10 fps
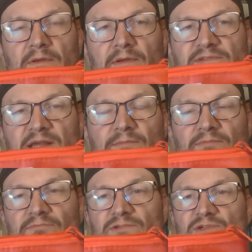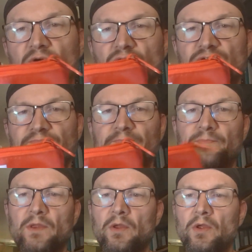of some sort.
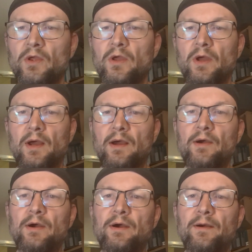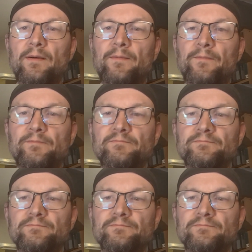But